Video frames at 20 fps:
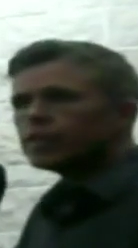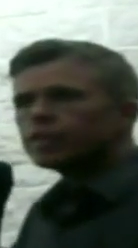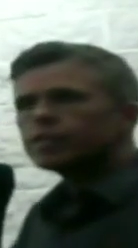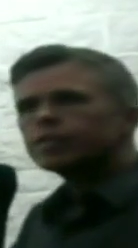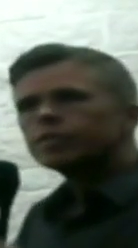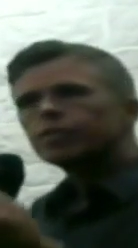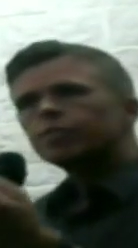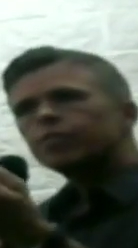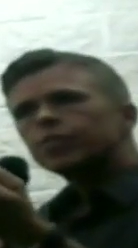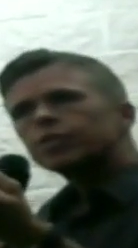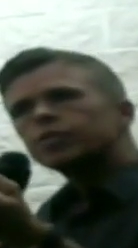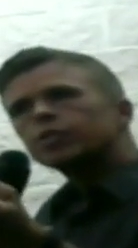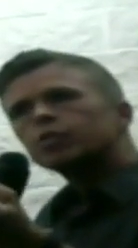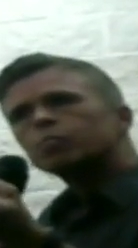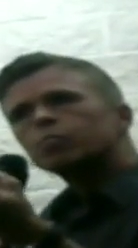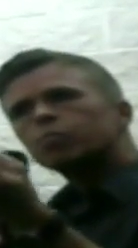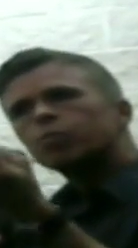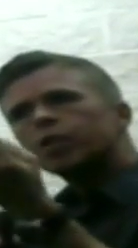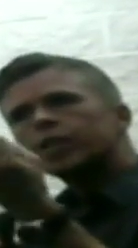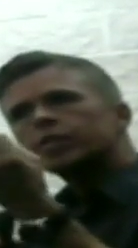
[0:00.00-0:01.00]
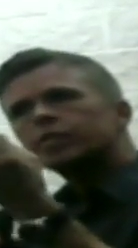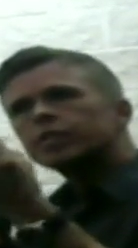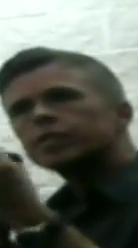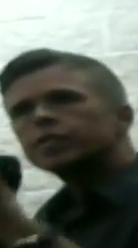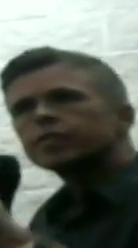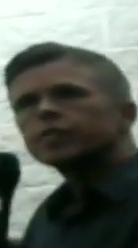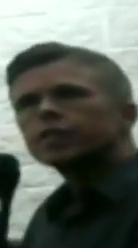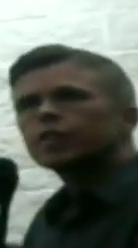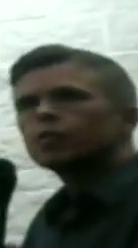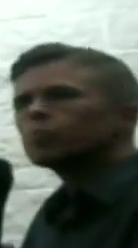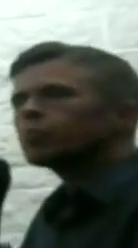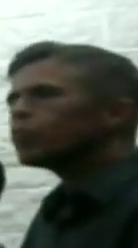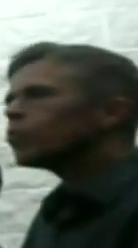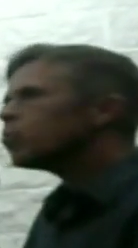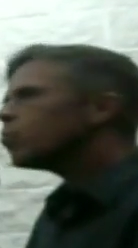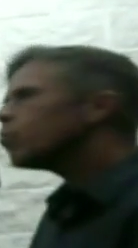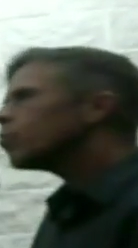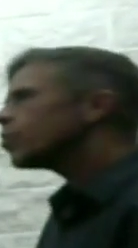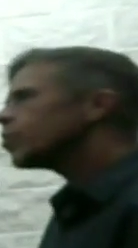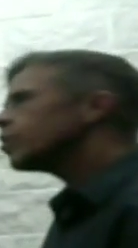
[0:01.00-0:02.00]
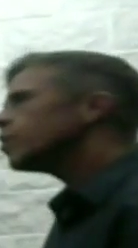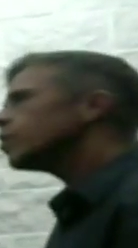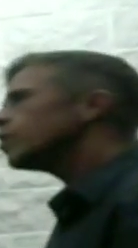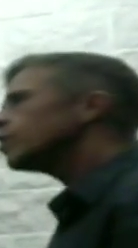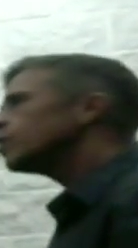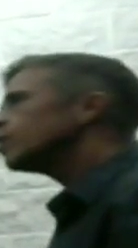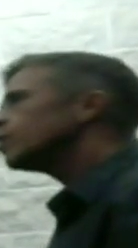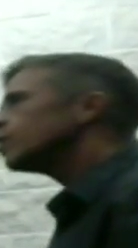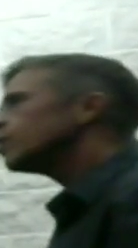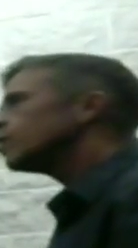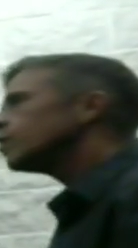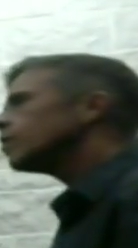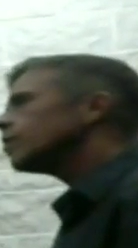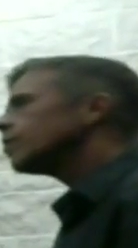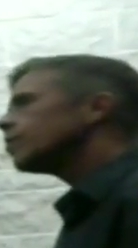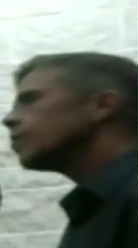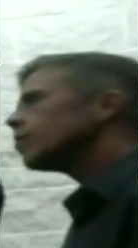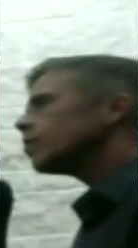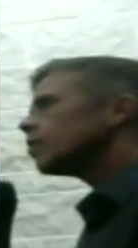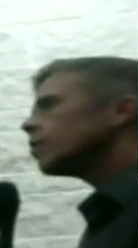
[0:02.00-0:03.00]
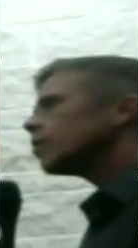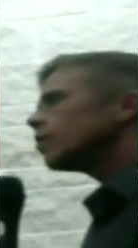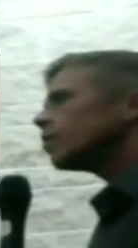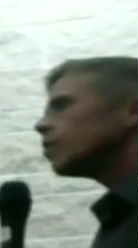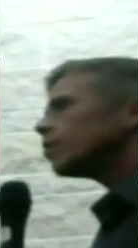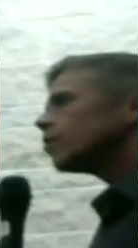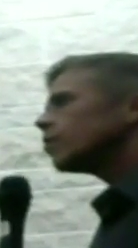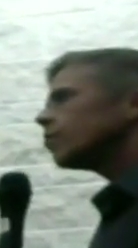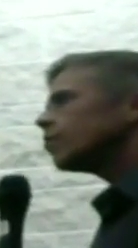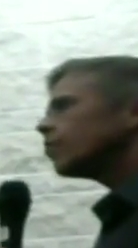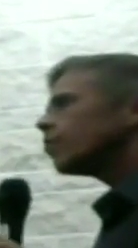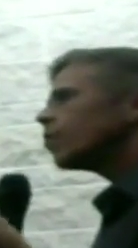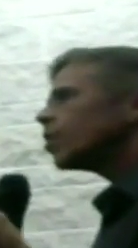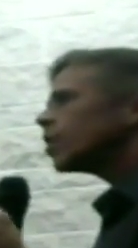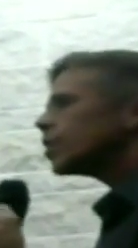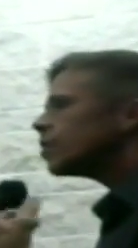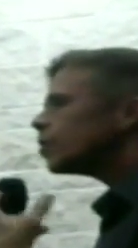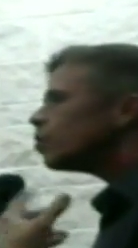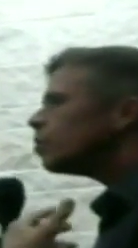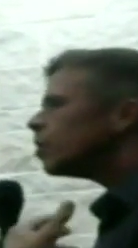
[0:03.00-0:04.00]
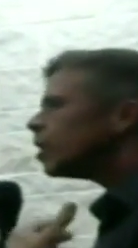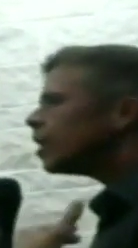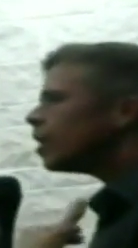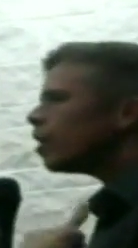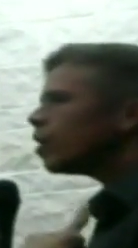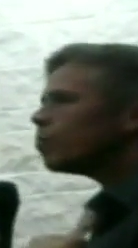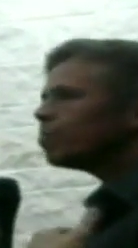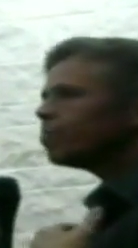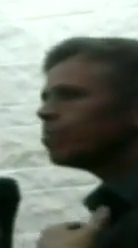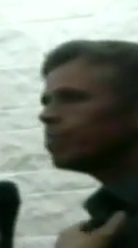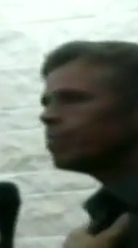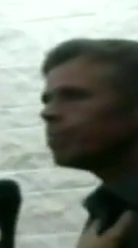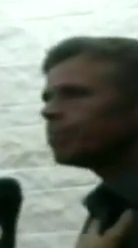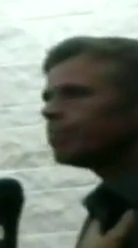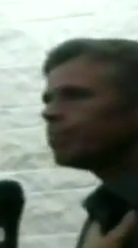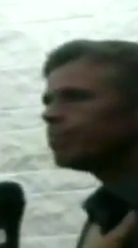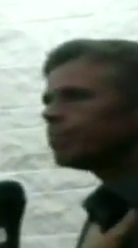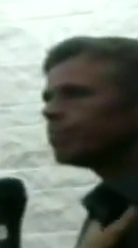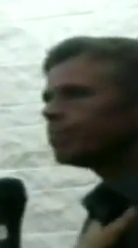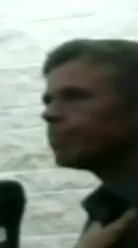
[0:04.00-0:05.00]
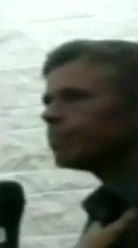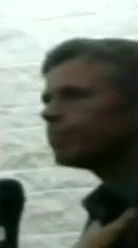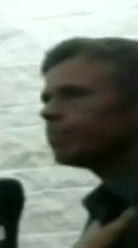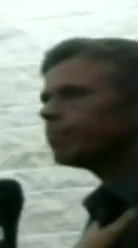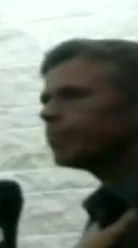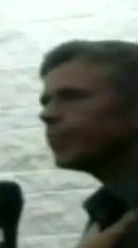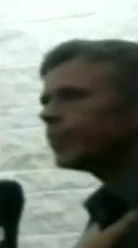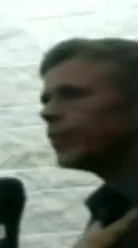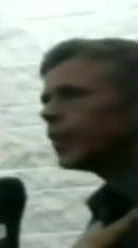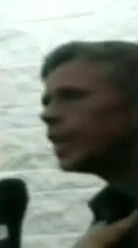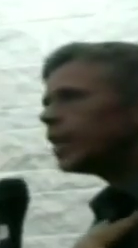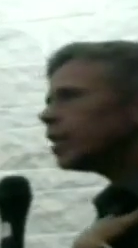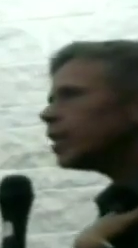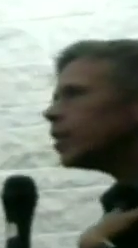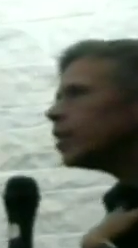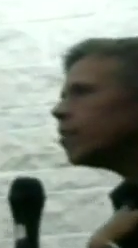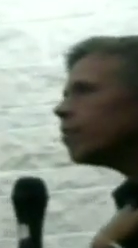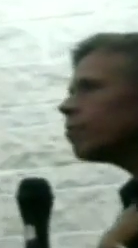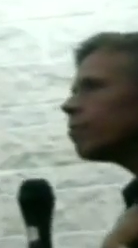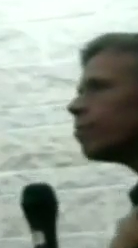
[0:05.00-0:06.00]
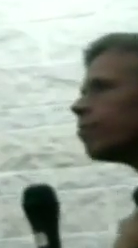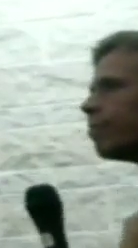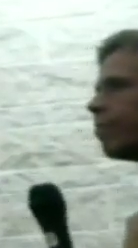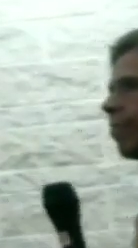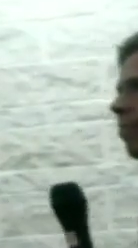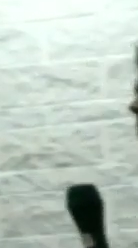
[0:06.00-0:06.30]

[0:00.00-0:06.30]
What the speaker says: and sufficient presence and proportion for us to become? Thank you.